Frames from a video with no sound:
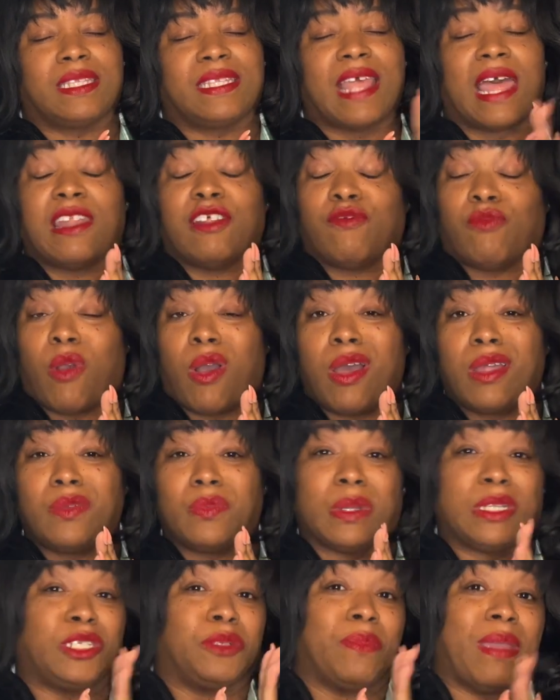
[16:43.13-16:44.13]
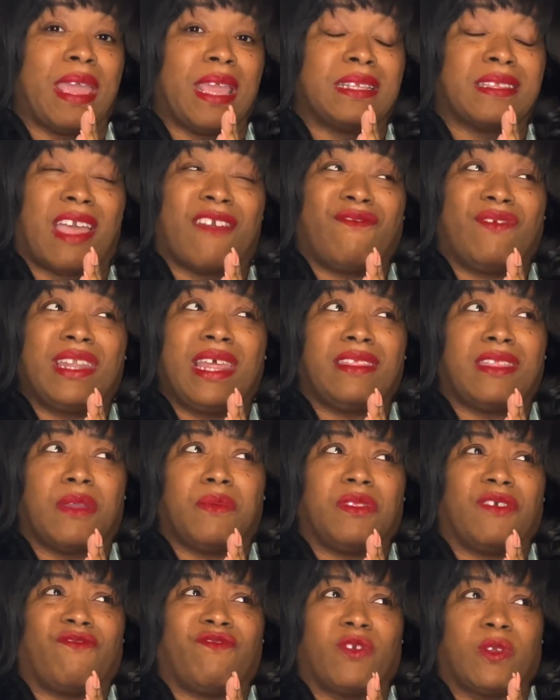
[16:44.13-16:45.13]
Laurent, which makes, I feel like they were
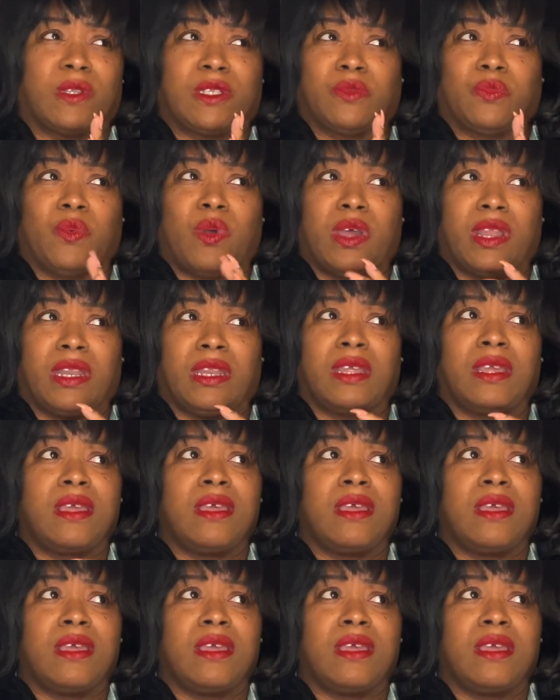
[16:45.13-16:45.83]
the first one